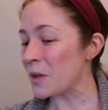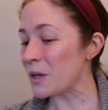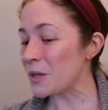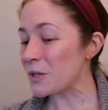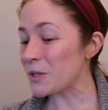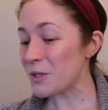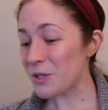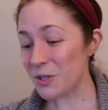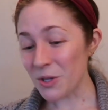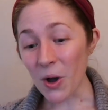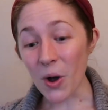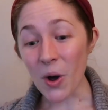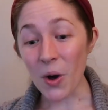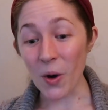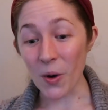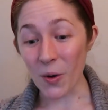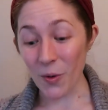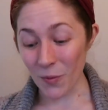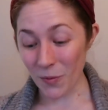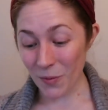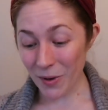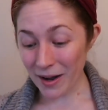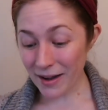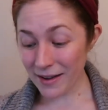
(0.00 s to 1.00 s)

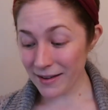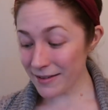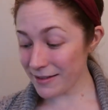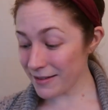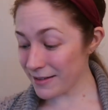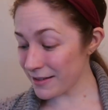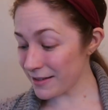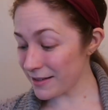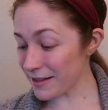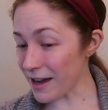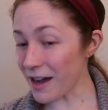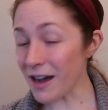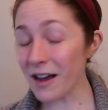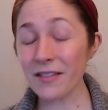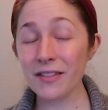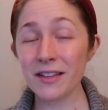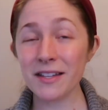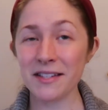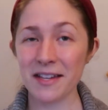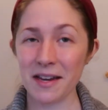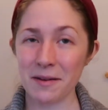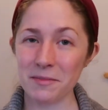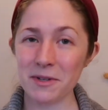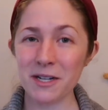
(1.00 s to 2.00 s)
So, on
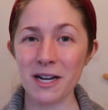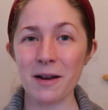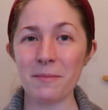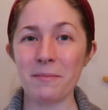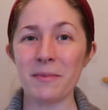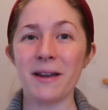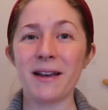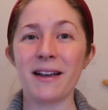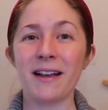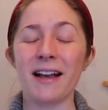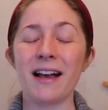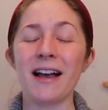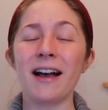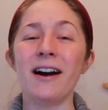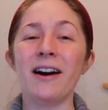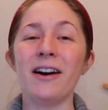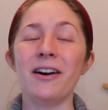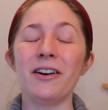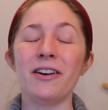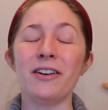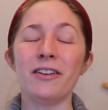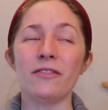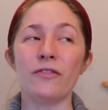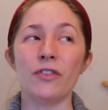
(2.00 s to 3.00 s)
the same topic
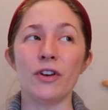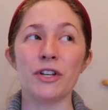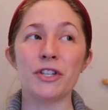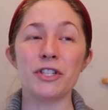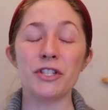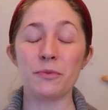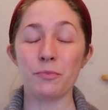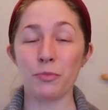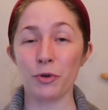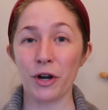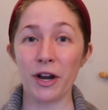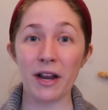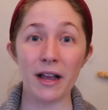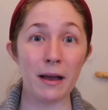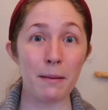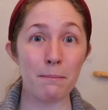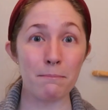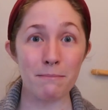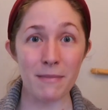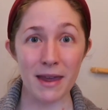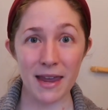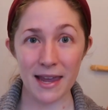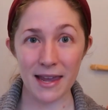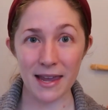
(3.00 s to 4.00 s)
of spring
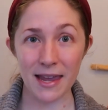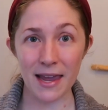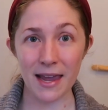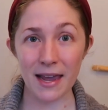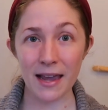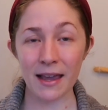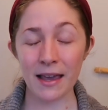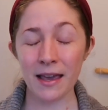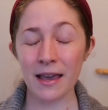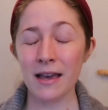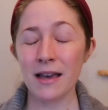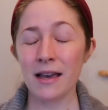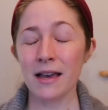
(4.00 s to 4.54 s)
making,